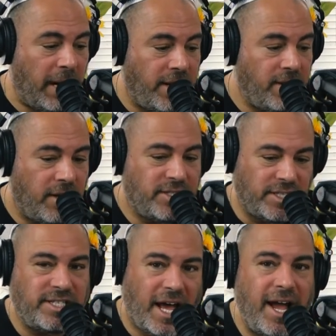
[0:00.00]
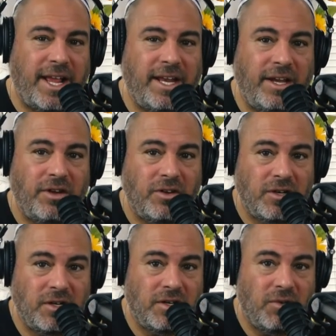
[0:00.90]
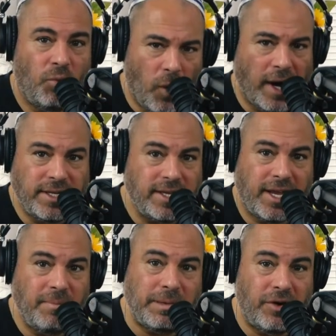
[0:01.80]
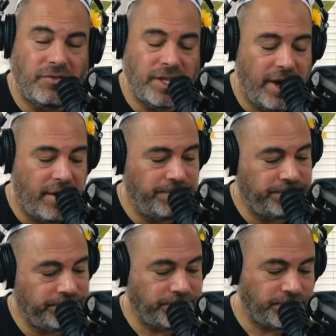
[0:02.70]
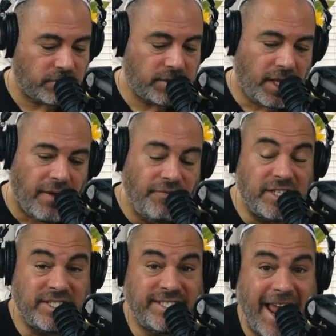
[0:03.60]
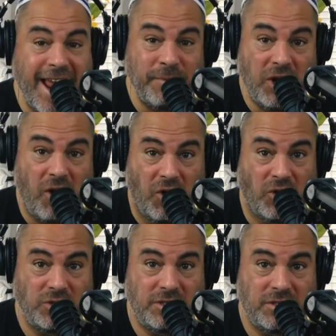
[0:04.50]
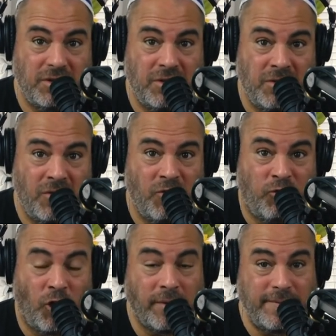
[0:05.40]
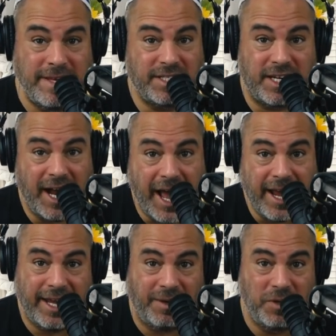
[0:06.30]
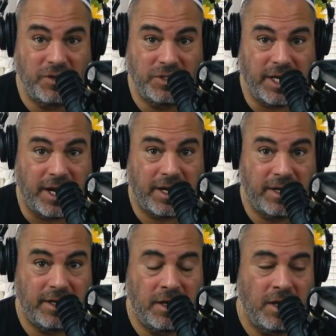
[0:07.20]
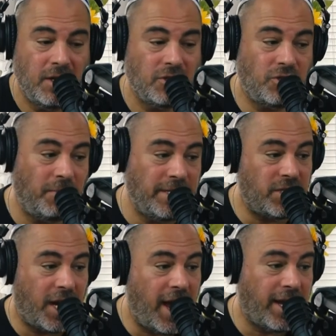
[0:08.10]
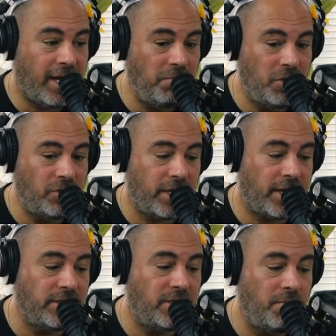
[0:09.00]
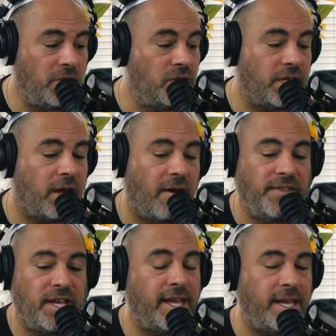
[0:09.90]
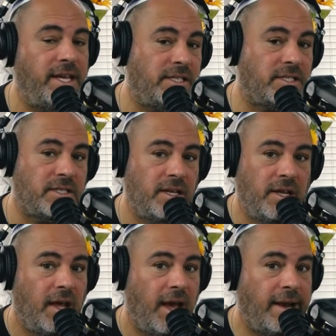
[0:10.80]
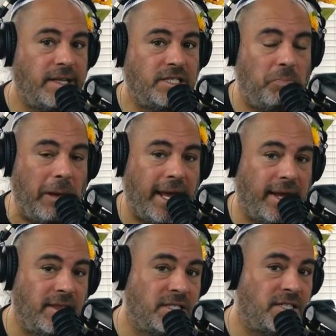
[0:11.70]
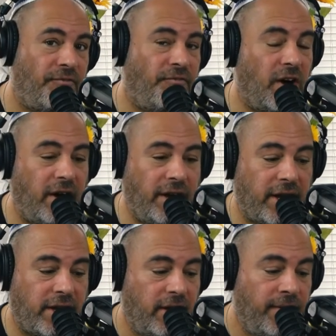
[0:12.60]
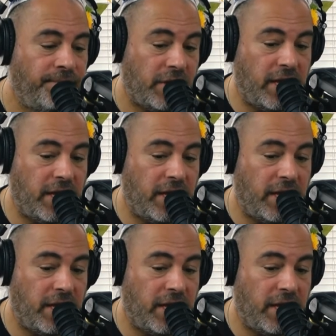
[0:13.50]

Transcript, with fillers: but society wanted to keep it over there. The same goes for Mizrahi music. So Mizrahi music is the music of the East, and it's big in the Sephardic